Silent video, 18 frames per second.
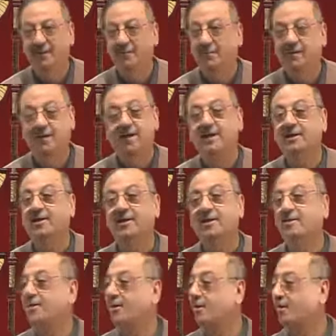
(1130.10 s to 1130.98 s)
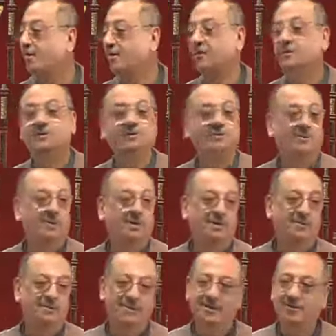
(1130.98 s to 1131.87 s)
But I did not look to
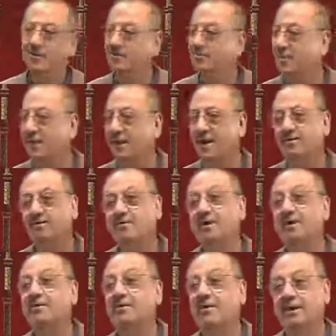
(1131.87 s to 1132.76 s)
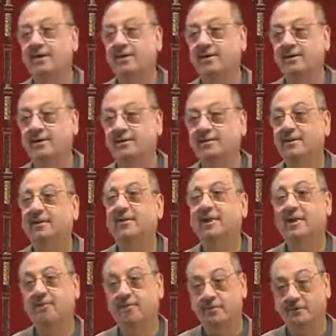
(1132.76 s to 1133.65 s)
anybody on my left and right that
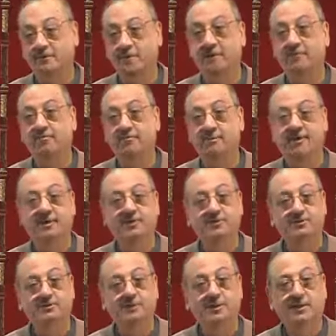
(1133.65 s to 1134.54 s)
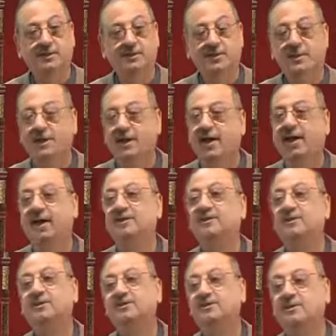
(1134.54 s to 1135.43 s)
they were doing fast. I
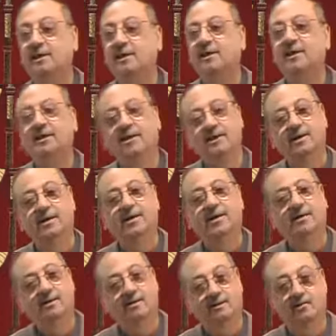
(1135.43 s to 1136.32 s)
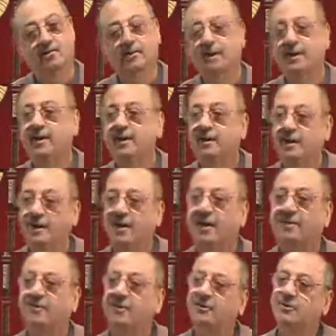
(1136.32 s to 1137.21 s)
just said, okay,
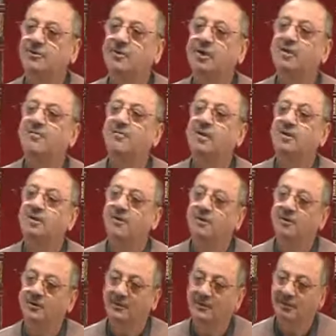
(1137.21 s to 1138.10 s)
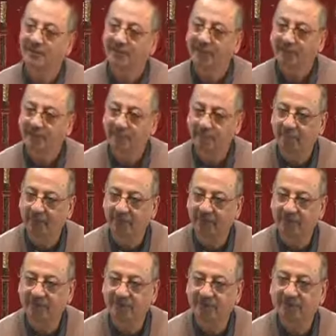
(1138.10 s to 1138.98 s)
I will do on my own
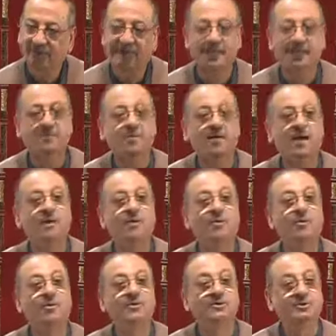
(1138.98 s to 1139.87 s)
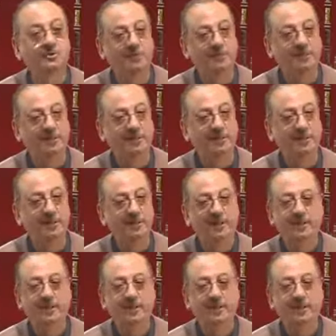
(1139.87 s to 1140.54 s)
pace and on my own speed.